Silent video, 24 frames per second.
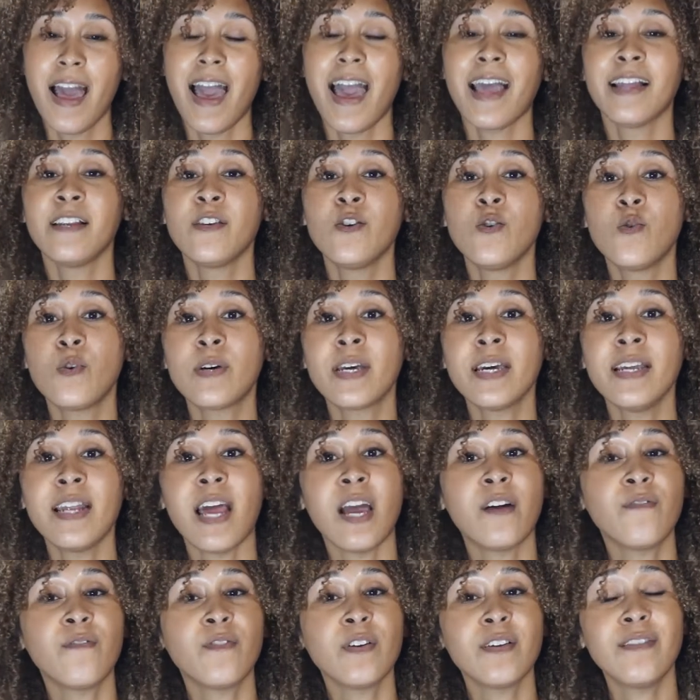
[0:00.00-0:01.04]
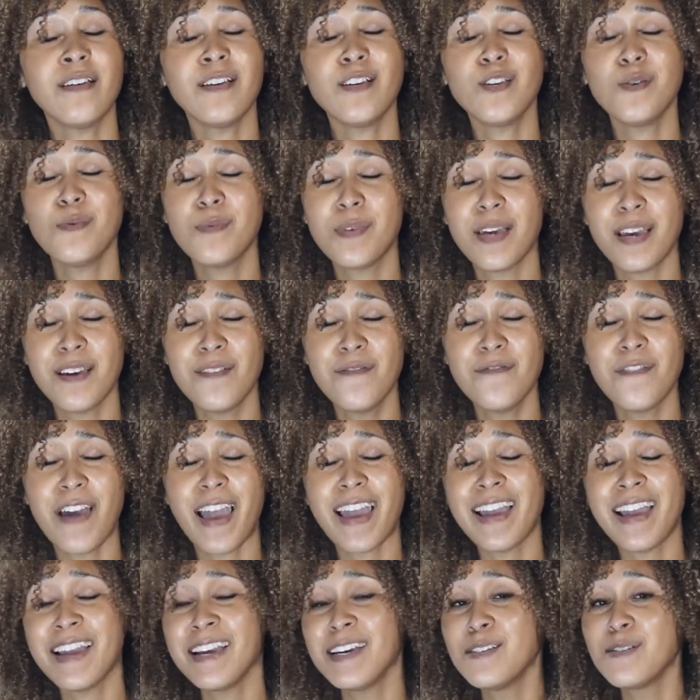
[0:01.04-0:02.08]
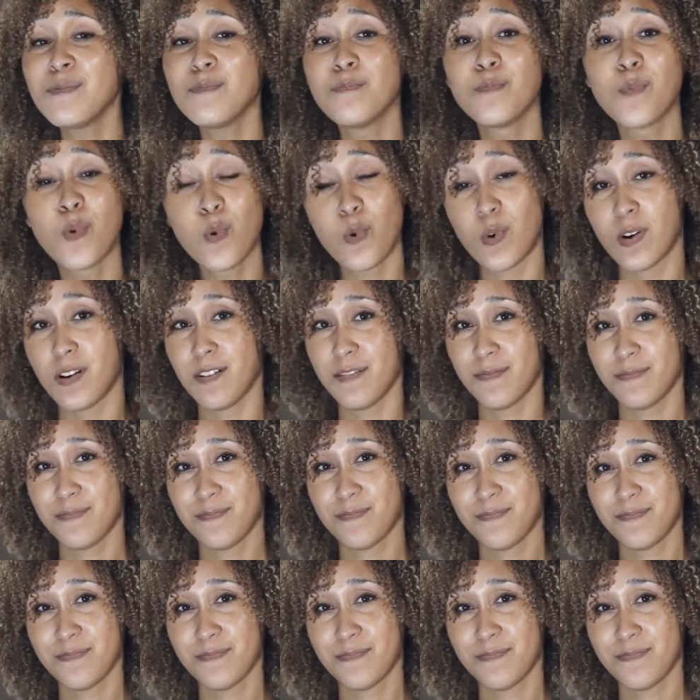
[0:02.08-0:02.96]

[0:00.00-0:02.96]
and you'll get everything you give and more.